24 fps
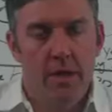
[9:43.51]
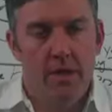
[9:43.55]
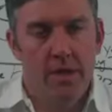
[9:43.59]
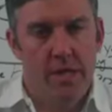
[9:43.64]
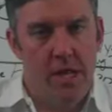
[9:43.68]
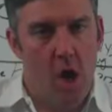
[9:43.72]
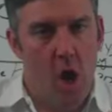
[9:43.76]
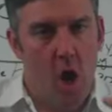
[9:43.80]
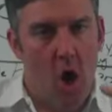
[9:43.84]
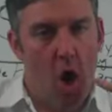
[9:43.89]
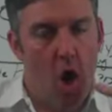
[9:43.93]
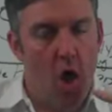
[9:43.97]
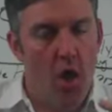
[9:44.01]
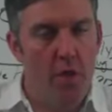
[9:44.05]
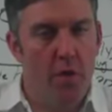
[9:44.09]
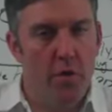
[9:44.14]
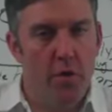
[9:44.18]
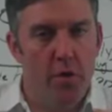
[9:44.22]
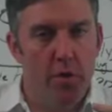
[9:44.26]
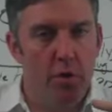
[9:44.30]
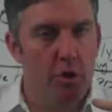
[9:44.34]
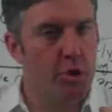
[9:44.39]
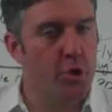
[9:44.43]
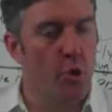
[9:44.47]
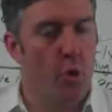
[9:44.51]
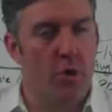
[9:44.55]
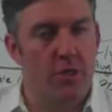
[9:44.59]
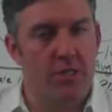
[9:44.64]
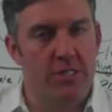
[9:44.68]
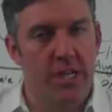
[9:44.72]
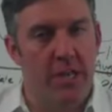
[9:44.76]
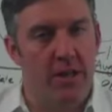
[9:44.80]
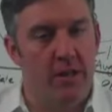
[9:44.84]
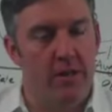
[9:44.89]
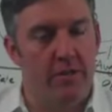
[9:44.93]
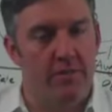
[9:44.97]
the other short
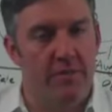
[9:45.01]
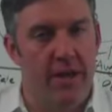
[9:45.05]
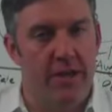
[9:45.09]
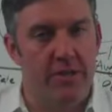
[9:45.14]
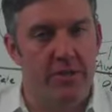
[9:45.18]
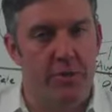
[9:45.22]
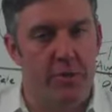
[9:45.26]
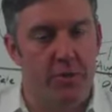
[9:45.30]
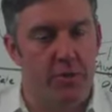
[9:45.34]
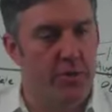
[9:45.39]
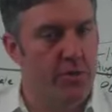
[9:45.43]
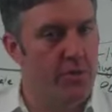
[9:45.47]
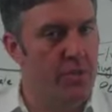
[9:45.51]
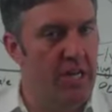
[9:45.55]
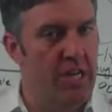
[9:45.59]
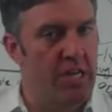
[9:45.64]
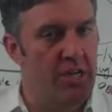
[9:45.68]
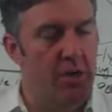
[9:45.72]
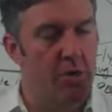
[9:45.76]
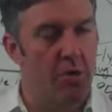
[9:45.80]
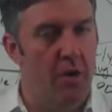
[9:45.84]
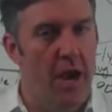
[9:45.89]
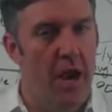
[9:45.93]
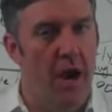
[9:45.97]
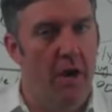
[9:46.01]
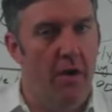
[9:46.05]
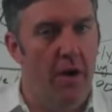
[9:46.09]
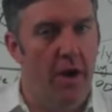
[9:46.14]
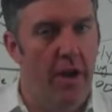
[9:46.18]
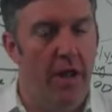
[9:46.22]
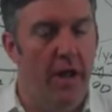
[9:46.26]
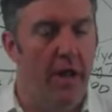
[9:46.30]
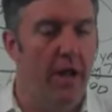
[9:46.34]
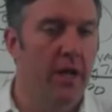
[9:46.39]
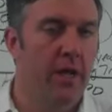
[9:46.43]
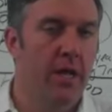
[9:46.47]
sale investors in your
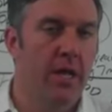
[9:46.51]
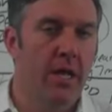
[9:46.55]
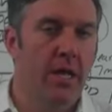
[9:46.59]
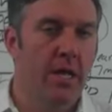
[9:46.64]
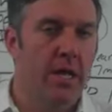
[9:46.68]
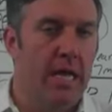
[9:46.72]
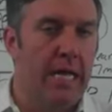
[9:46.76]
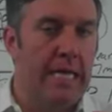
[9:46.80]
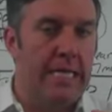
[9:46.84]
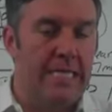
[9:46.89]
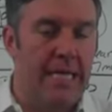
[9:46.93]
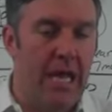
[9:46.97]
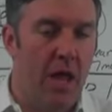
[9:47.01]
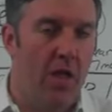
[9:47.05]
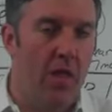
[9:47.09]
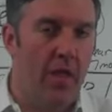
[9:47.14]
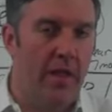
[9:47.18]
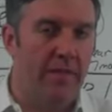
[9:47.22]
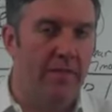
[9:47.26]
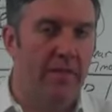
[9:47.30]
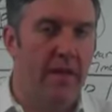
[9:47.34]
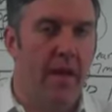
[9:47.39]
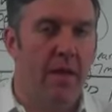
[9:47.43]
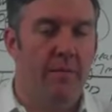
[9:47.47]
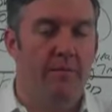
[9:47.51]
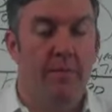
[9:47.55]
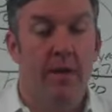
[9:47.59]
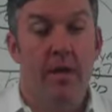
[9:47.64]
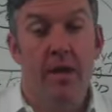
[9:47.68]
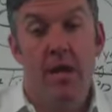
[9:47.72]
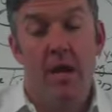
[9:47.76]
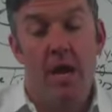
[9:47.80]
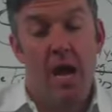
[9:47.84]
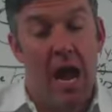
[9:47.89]
area and telling them,